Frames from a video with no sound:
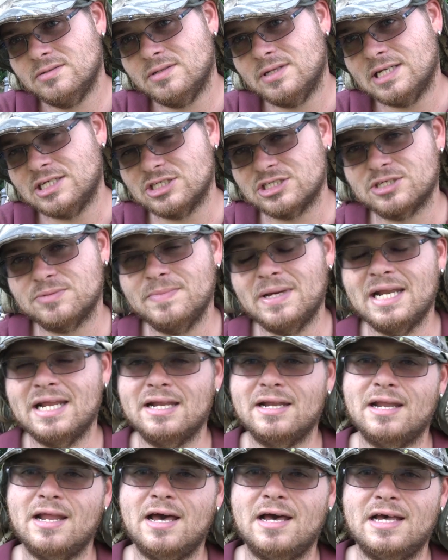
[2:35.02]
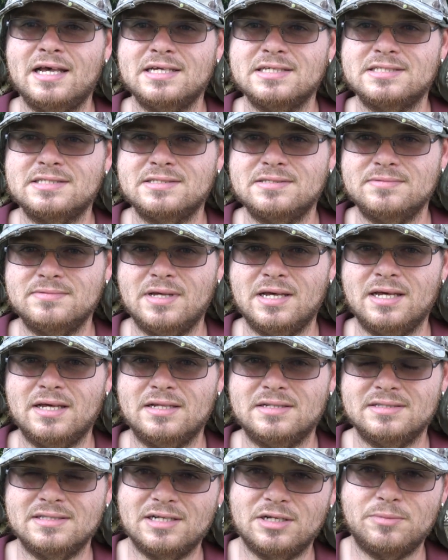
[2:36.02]
in just a minute as
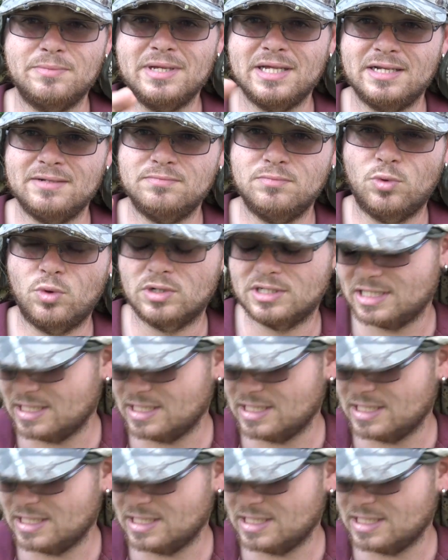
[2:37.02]
a little bit more